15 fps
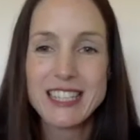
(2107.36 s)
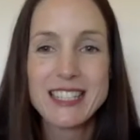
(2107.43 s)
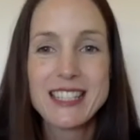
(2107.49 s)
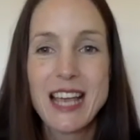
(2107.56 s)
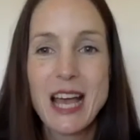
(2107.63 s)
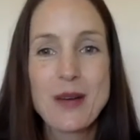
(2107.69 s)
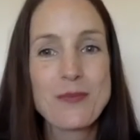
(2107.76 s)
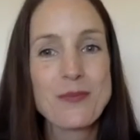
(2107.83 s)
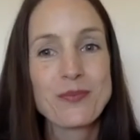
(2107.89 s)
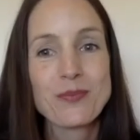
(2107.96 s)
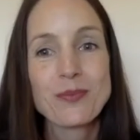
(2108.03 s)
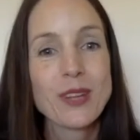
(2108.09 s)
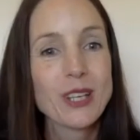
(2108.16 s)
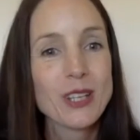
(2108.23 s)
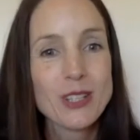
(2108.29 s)
it's
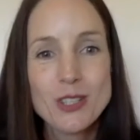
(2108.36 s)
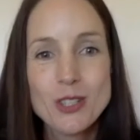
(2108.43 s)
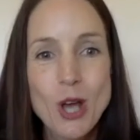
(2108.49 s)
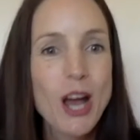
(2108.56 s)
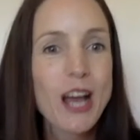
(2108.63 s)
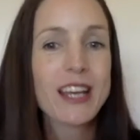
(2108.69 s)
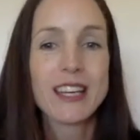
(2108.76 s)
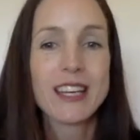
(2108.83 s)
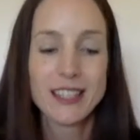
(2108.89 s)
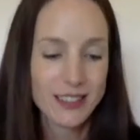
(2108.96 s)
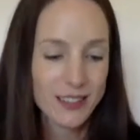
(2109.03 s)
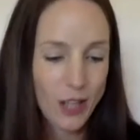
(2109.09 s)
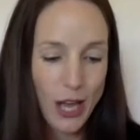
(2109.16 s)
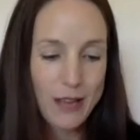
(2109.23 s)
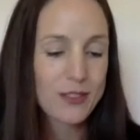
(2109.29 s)
diet,
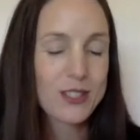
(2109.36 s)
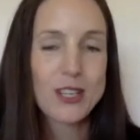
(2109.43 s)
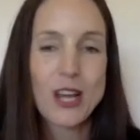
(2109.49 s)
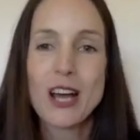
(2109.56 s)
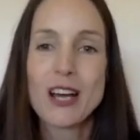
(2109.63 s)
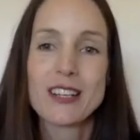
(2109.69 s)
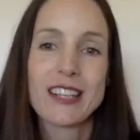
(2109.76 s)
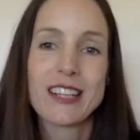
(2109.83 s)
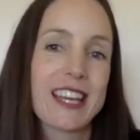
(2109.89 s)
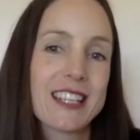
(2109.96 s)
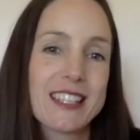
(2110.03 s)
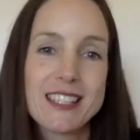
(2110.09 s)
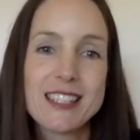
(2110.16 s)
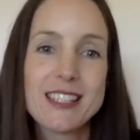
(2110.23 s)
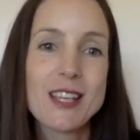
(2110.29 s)
lifestyle,
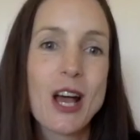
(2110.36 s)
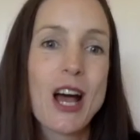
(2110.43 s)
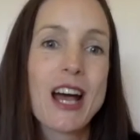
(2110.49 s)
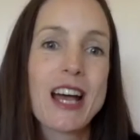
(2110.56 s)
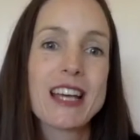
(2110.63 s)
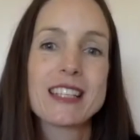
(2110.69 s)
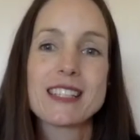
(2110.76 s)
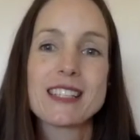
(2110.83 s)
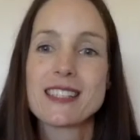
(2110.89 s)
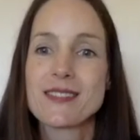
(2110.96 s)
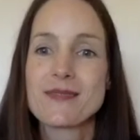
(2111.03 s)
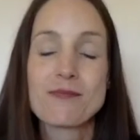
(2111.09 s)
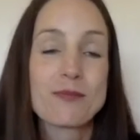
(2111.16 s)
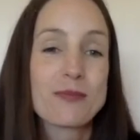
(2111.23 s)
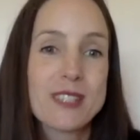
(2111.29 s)
exercise,
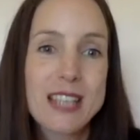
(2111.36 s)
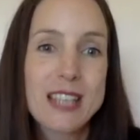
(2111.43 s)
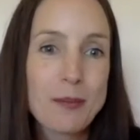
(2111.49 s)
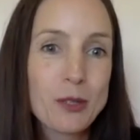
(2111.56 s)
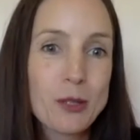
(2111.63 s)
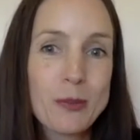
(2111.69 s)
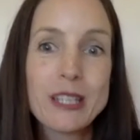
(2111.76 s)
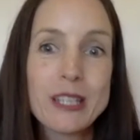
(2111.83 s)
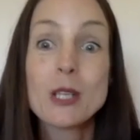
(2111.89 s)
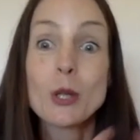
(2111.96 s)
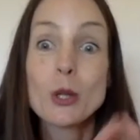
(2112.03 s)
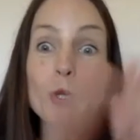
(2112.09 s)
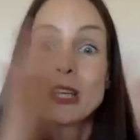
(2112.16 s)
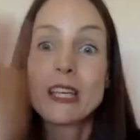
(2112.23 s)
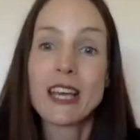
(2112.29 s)
supplements,
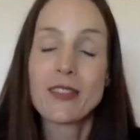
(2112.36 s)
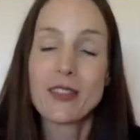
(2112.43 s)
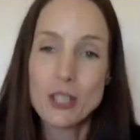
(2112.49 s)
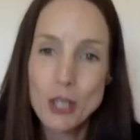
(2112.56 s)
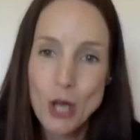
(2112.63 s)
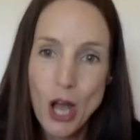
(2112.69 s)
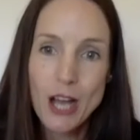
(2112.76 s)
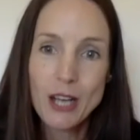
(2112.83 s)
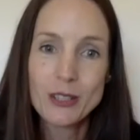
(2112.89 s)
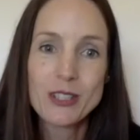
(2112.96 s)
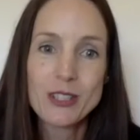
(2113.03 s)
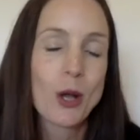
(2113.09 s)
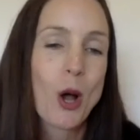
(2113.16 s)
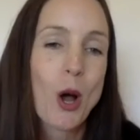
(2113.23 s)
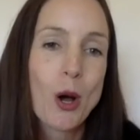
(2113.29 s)
looking at the child as
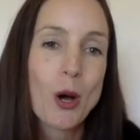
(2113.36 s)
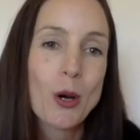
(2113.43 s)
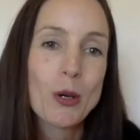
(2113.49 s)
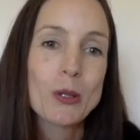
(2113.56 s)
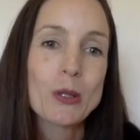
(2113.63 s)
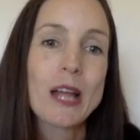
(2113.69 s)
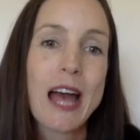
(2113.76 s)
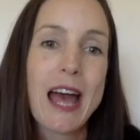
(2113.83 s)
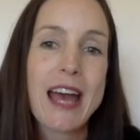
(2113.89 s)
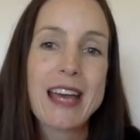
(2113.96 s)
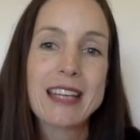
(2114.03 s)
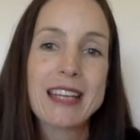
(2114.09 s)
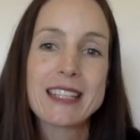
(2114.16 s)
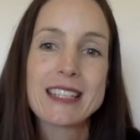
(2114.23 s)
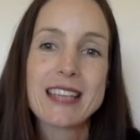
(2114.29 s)
a whole,
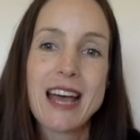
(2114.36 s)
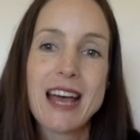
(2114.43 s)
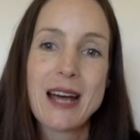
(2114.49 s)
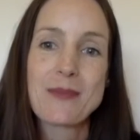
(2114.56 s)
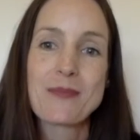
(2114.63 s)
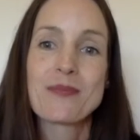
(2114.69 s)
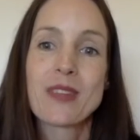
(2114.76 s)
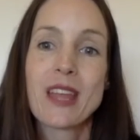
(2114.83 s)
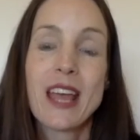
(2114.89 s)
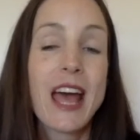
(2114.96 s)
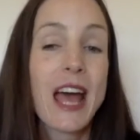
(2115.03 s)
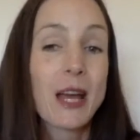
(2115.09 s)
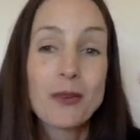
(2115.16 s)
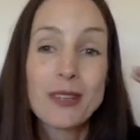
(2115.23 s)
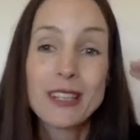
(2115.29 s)
and
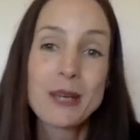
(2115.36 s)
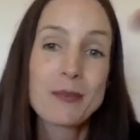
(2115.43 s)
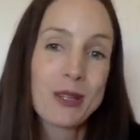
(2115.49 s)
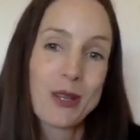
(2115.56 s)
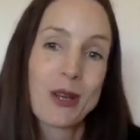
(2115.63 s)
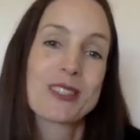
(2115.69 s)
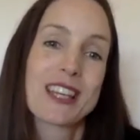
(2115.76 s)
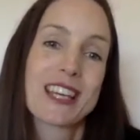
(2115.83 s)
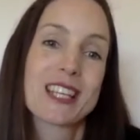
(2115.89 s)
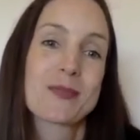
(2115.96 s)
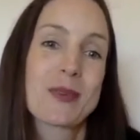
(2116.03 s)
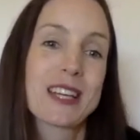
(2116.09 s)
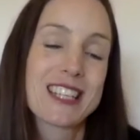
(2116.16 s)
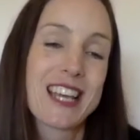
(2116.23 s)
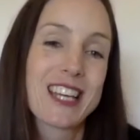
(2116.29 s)
keeping those
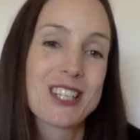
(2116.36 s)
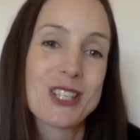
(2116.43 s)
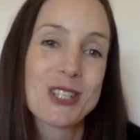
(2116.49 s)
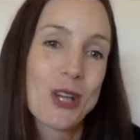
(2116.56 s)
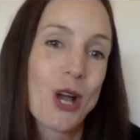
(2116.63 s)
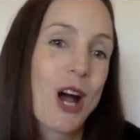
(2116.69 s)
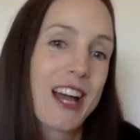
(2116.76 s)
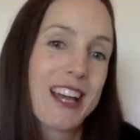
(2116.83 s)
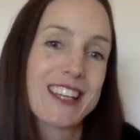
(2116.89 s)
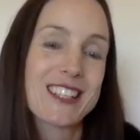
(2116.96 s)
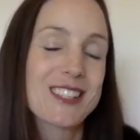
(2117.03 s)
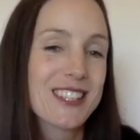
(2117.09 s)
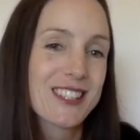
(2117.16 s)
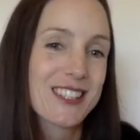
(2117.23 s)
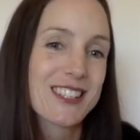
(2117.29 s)
expectations high.
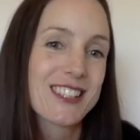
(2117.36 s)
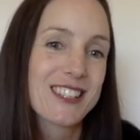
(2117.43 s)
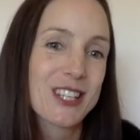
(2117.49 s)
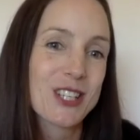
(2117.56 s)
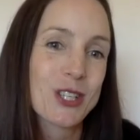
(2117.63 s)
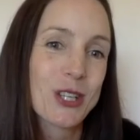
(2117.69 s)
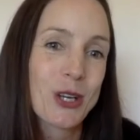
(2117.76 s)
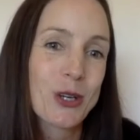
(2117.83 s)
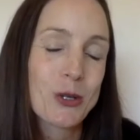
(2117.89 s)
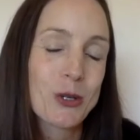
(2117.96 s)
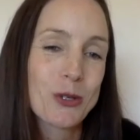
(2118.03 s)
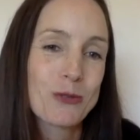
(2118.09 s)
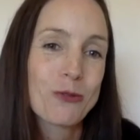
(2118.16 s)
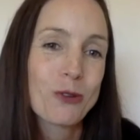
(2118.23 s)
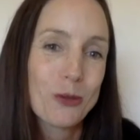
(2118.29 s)
It's essentially a
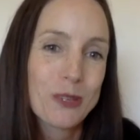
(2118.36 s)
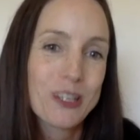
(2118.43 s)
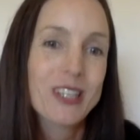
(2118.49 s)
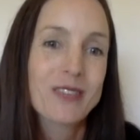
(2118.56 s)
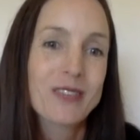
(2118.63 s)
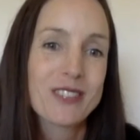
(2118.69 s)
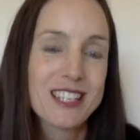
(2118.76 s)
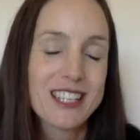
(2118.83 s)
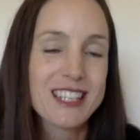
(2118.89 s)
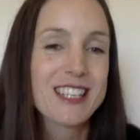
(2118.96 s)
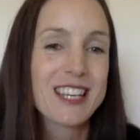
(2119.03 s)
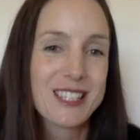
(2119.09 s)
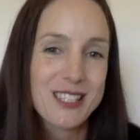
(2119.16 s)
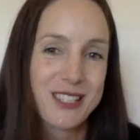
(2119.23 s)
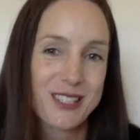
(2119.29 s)
good formula for
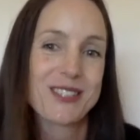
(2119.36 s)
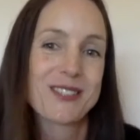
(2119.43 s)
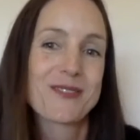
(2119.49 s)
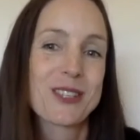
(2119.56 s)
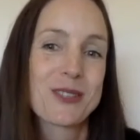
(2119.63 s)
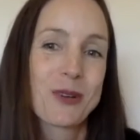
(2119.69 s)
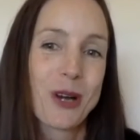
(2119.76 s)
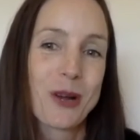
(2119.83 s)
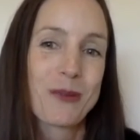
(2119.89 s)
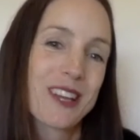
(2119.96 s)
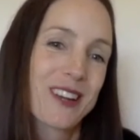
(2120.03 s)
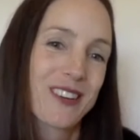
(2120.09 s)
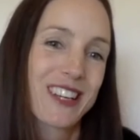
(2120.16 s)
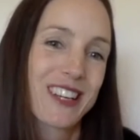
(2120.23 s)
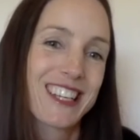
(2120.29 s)
success is what I'm
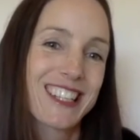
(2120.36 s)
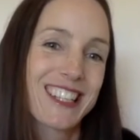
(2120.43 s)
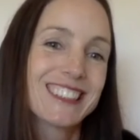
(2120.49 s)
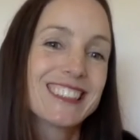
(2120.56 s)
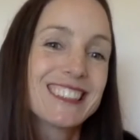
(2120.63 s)
hearing here.